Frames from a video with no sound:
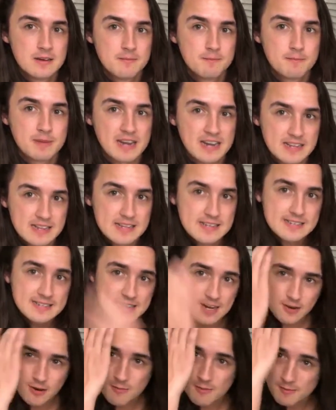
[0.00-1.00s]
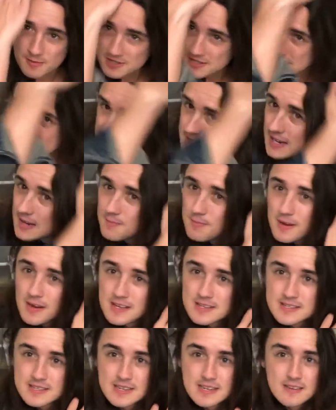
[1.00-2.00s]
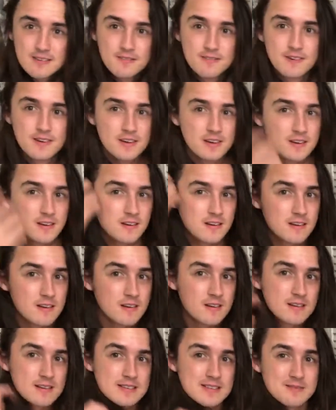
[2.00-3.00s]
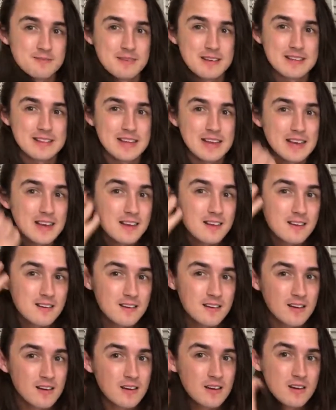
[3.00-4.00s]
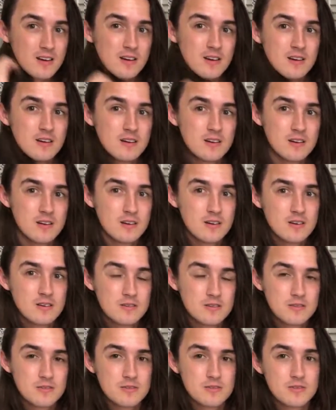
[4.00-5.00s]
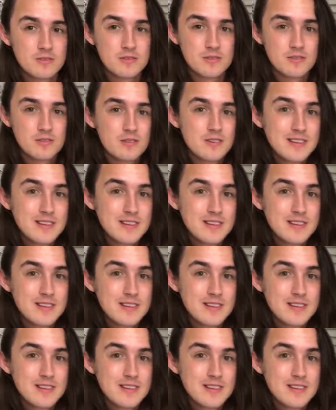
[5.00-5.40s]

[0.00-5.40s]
But at least I remembered to stay positive. Something like that. Or